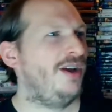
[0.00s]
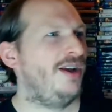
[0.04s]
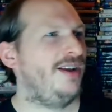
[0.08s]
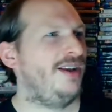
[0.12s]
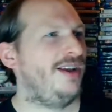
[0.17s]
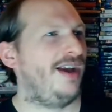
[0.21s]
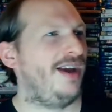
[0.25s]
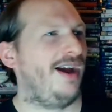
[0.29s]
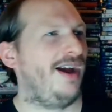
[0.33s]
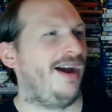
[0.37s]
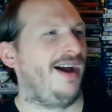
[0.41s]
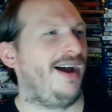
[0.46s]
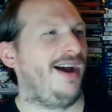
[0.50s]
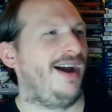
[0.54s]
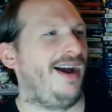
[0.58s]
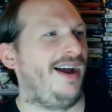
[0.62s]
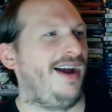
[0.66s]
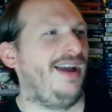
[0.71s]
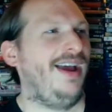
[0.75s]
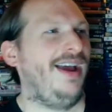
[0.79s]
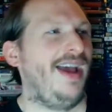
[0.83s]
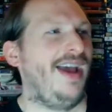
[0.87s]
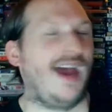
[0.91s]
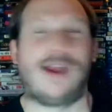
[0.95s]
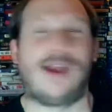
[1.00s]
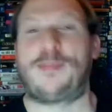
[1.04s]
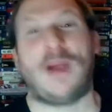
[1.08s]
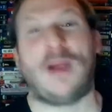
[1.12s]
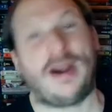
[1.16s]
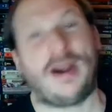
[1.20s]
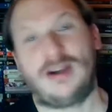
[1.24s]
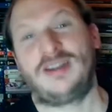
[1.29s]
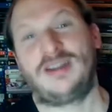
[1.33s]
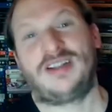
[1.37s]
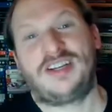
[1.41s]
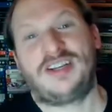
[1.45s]
And
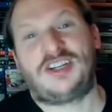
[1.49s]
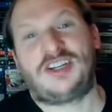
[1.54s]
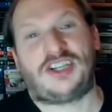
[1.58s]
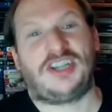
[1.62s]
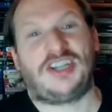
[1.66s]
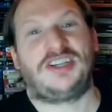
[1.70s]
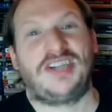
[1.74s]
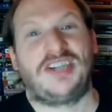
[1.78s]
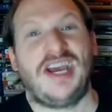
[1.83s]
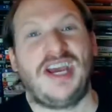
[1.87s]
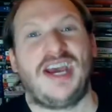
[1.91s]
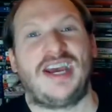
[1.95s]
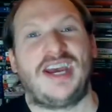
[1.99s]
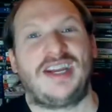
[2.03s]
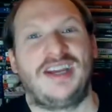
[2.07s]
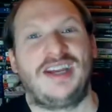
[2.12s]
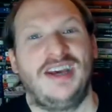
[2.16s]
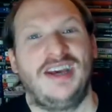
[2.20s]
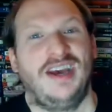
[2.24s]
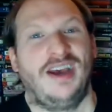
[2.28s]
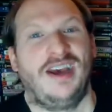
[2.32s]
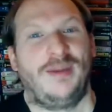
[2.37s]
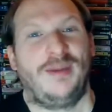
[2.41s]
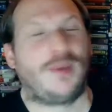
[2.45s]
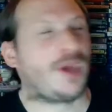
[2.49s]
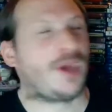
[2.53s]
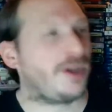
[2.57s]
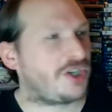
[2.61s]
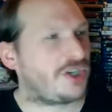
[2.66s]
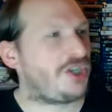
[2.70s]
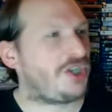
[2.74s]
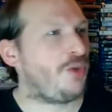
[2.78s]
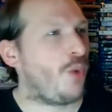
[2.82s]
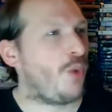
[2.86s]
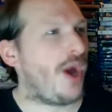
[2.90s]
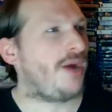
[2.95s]
apparently she did, because
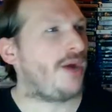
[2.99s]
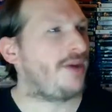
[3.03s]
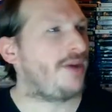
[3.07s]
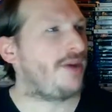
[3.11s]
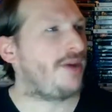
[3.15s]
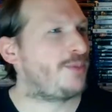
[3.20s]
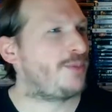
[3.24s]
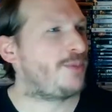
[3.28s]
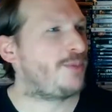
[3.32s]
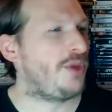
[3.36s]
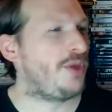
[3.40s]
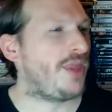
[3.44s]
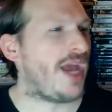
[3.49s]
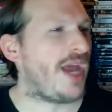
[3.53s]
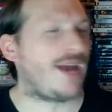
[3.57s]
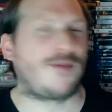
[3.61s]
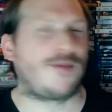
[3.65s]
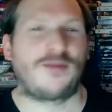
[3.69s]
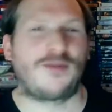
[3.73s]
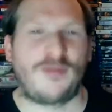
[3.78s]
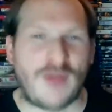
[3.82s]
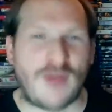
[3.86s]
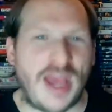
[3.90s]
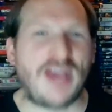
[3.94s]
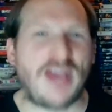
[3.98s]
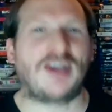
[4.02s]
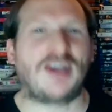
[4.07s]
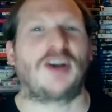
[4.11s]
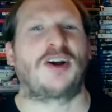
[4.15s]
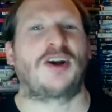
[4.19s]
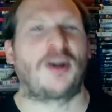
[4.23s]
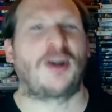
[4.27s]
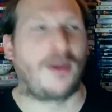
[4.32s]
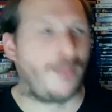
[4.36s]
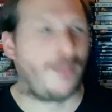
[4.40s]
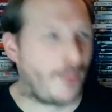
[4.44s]
she wound up doing that fake
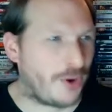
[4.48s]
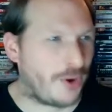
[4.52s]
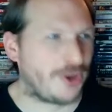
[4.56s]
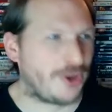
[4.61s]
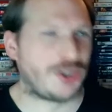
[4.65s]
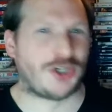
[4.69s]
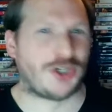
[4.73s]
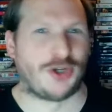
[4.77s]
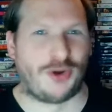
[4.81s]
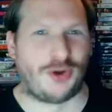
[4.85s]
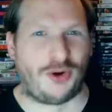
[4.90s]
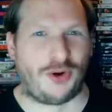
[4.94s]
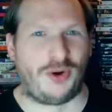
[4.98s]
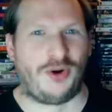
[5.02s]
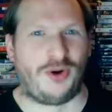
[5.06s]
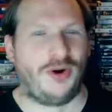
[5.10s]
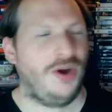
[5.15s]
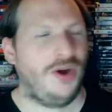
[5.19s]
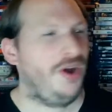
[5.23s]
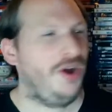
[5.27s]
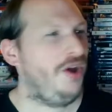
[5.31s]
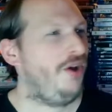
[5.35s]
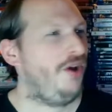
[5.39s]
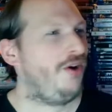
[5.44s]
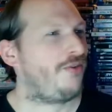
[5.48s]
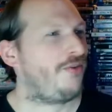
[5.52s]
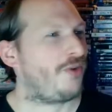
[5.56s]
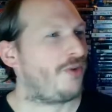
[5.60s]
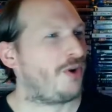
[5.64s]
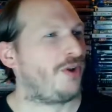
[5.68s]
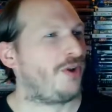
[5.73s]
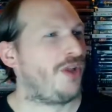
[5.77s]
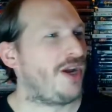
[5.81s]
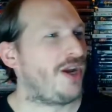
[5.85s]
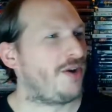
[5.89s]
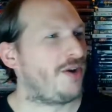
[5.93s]
commercial for
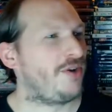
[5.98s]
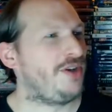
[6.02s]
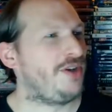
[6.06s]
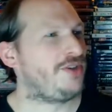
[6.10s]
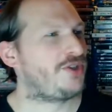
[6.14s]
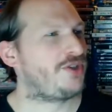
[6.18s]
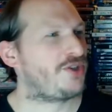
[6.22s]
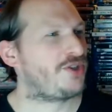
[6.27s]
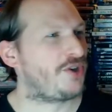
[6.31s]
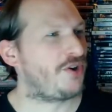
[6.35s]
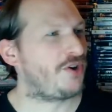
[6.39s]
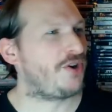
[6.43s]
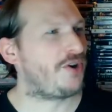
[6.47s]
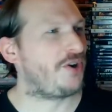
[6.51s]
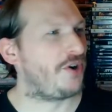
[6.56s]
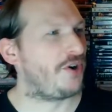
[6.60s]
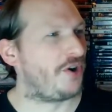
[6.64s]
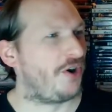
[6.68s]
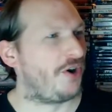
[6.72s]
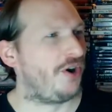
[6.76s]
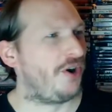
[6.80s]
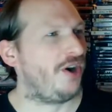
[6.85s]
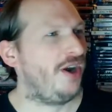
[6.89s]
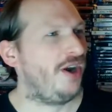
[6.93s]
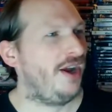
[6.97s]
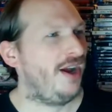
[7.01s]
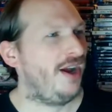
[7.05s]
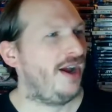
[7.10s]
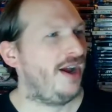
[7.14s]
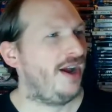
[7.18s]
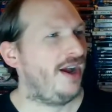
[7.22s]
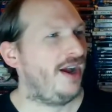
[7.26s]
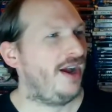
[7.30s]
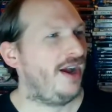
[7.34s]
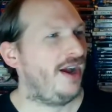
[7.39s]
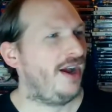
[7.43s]
Larry Zerner
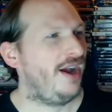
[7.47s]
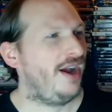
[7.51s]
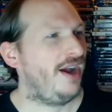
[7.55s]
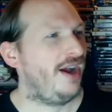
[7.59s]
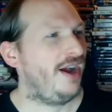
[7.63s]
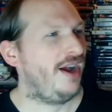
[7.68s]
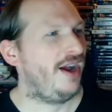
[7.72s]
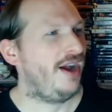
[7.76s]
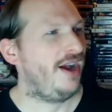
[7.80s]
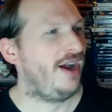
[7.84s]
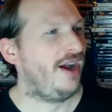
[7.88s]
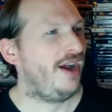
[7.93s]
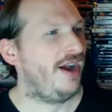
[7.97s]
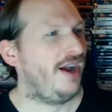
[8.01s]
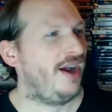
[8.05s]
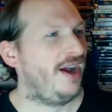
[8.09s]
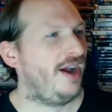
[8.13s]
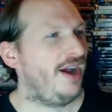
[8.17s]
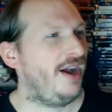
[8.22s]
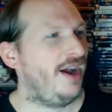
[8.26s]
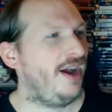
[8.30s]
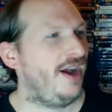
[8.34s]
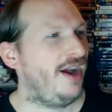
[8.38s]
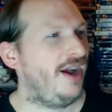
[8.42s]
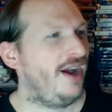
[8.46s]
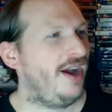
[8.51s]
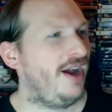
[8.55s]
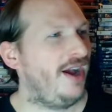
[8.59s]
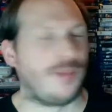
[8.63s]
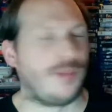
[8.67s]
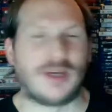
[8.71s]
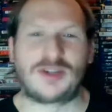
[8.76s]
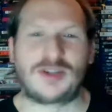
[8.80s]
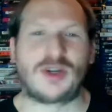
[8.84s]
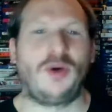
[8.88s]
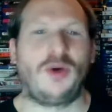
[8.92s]
for that documentary. But
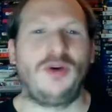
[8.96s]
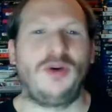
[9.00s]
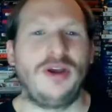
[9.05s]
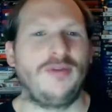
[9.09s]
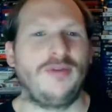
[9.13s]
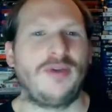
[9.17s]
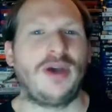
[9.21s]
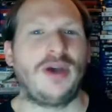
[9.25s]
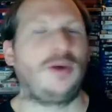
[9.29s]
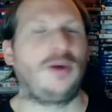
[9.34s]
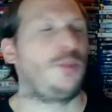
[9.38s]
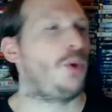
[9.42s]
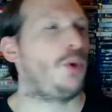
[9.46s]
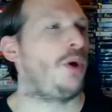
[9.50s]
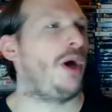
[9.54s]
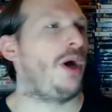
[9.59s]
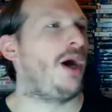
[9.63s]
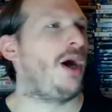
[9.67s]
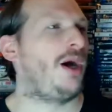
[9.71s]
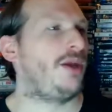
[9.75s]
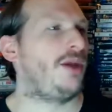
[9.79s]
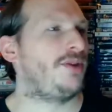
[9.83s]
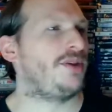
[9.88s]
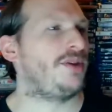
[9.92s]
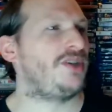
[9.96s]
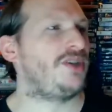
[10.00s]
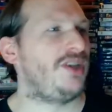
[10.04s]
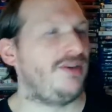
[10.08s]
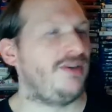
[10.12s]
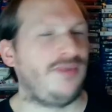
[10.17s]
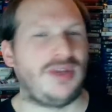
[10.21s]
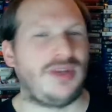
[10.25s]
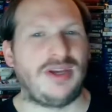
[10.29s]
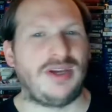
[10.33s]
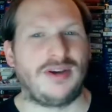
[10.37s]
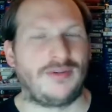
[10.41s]
it's only available on the
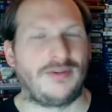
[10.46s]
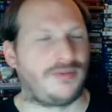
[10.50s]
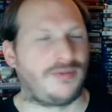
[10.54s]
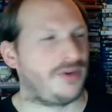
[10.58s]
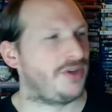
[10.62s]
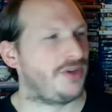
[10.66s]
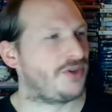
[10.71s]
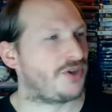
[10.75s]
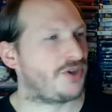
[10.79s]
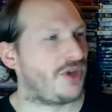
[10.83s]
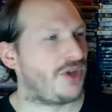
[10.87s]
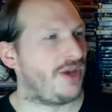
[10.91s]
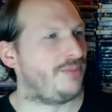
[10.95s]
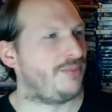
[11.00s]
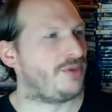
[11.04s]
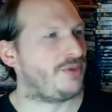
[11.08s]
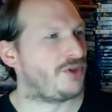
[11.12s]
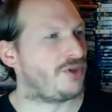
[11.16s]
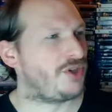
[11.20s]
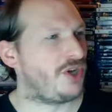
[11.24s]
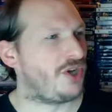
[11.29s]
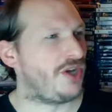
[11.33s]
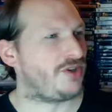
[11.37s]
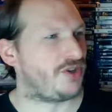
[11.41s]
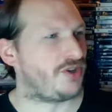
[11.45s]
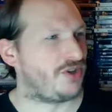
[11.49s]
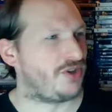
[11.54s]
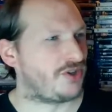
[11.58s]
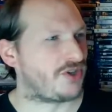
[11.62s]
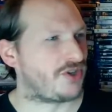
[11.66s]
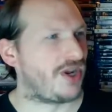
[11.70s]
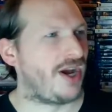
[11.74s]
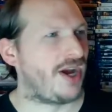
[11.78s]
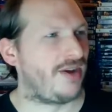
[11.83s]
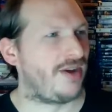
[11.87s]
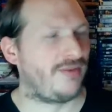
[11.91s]
DVD of His Name Is Jason. It's
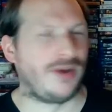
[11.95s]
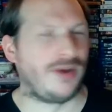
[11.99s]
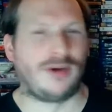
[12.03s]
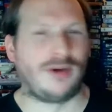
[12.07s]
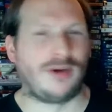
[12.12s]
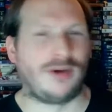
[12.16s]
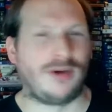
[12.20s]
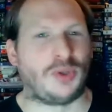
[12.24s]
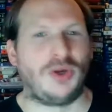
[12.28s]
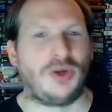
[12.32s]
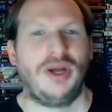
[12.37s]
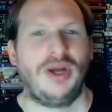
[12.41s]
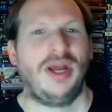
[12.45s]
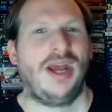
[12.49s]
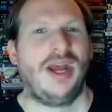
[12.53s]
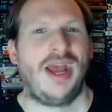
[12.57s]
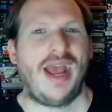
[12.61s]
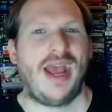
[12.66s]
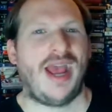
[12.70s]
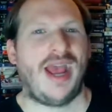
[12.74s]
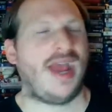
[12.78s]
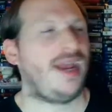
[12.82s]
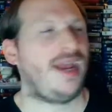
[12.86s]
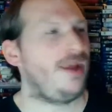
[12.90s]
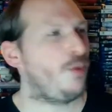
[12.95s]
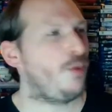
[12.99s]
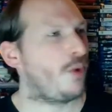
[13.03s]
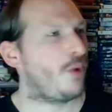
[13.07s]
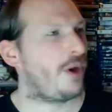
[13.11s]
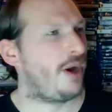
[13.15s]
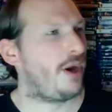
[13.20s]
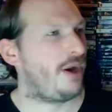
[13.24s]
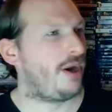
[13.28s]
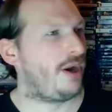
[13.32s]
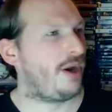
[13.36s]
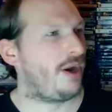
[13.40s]
not available anywhere
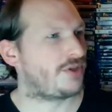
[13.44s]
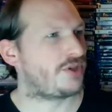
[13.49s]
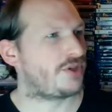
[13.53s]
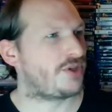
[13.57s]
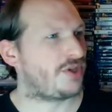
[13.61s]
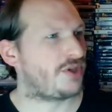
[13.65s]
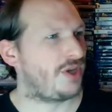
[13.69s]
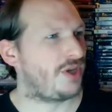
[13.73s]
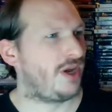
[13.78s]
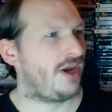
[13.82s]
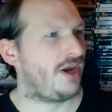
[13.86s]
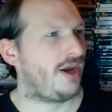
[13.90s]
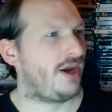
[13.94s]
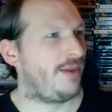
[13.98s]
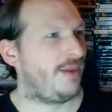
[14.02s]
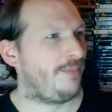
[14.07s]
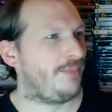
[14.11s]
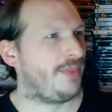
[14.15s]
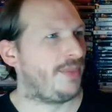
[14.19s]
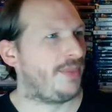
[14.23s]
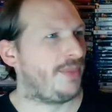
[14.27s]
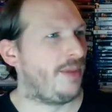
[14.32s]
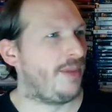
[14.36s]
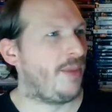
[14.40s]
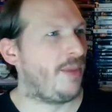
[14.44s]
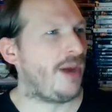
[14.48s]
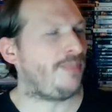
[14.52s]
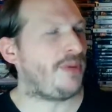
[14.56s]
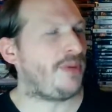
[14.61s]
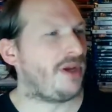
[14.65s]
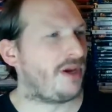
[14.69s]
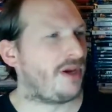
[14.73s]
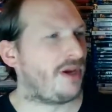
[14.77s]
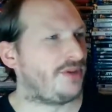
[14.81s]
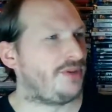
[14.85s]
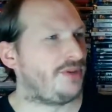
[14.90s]
else. It might be
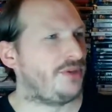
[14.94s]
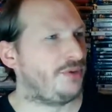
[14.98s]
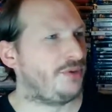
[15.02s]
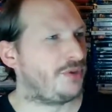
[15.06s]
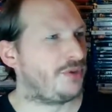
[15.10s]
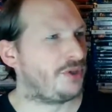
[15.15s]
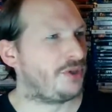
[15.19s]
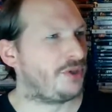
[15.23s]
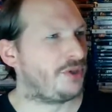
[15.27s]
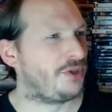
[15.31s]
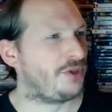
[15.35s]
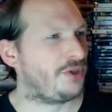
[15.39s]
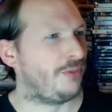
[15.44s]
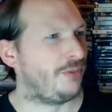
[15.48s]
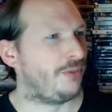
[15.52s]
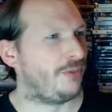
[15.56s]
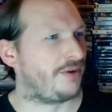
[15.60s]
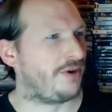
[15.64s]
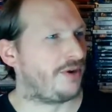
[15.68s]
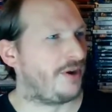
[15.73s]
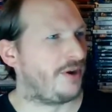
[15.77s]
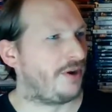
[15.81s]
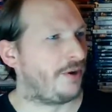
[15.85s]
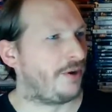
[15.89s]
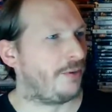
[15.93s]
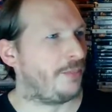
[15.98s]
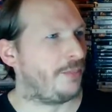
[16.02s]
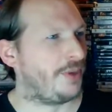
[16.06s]
on YouTube. I don't know.